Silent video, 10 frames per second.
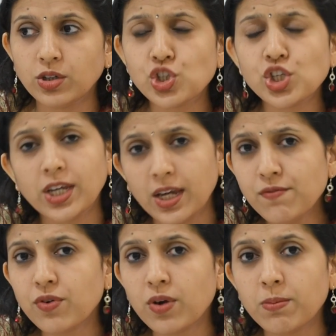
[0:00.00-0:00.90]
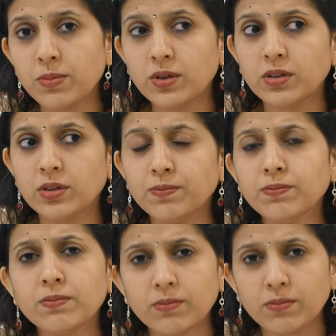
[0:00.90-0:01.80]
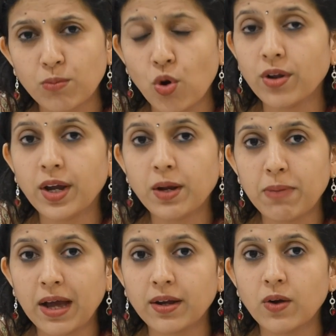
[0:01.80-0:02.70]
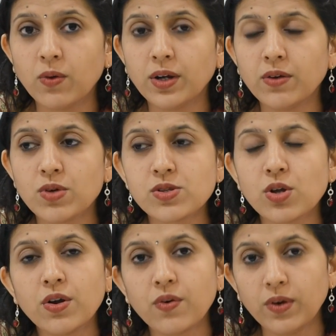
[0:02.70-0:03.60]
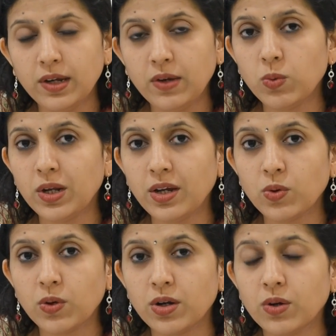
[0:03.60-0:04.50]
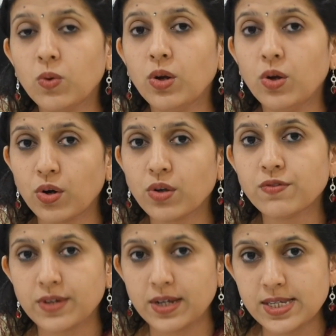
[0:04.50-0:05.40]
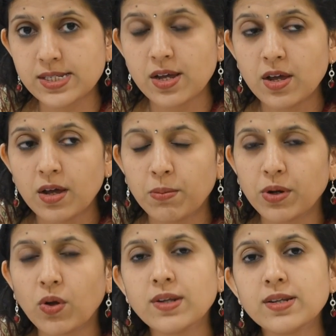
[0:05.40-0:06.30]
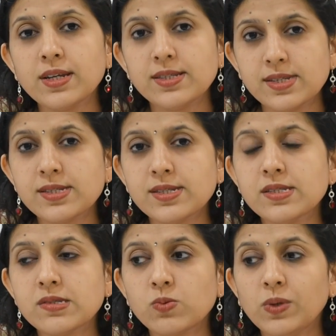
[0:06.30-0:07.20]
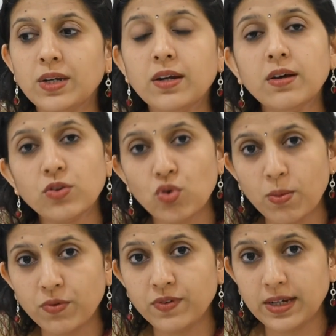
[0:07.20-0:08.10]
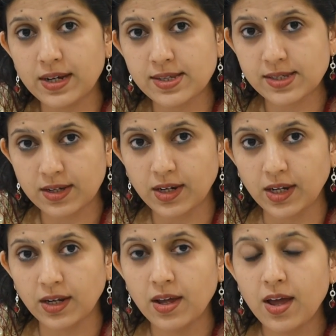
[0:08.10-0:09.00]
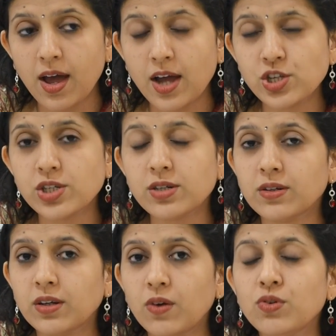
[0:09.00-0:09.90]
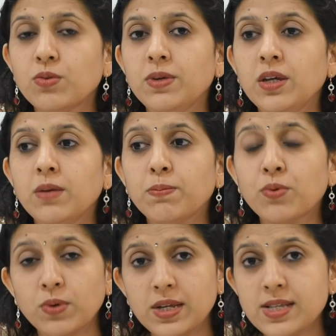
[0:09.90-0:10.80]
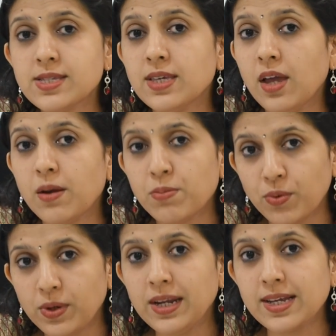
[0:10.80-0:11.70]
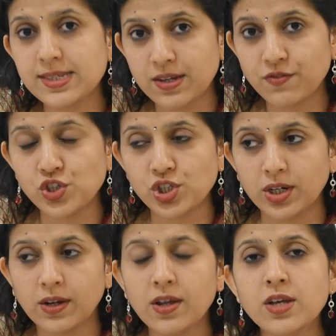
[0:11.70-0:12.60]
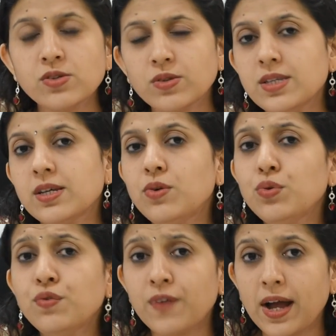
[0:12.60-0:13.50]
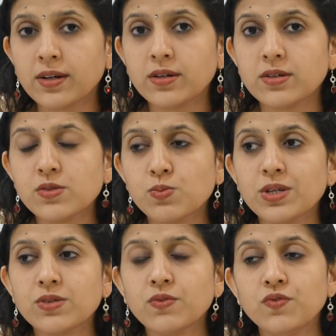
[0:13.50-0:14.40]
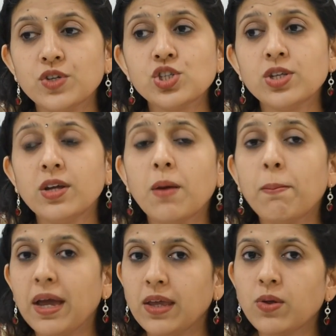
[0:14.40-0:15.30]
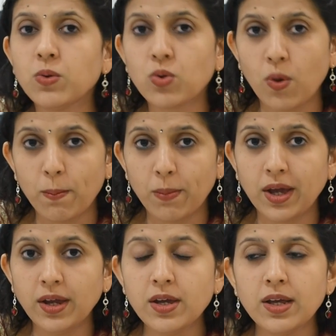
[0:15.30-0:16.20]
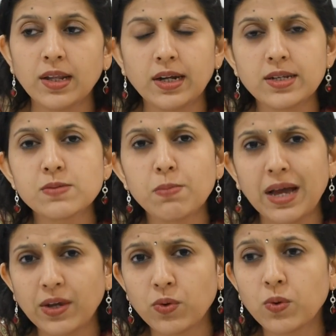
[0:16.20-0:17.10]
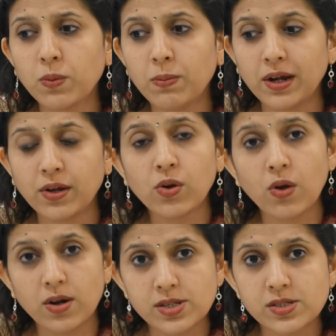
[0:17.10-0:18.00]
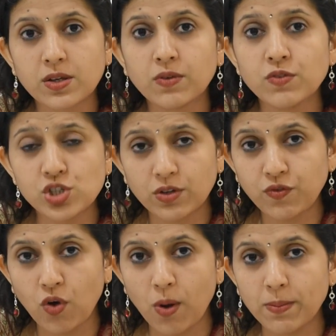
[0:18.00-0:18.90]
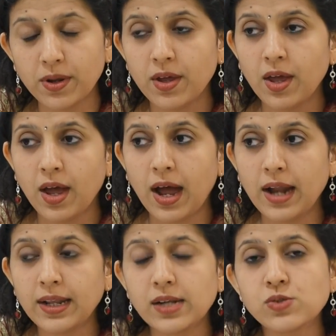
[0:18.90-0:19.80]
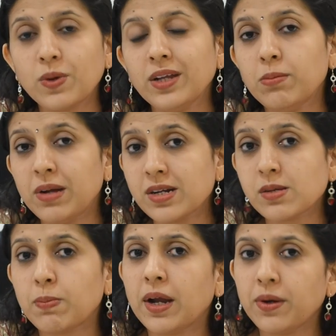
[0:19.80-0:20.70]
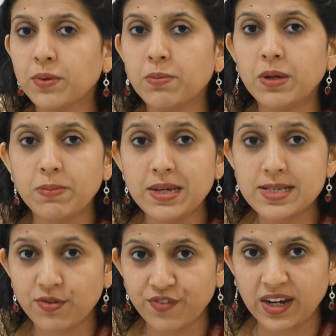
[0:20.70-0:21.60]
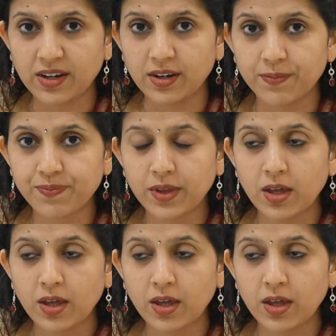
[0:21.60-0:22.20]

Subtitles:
She came from a moderate background and was not really willing to undergo a lot of tests. But on insistence, we did her thrombophilia screen and she turned out to be protein C and protein S deficient. So these are 2 factors because of which there are microthrombi, that is micro blood clots, which are formed. And that's why the blood supply to the baby is affected.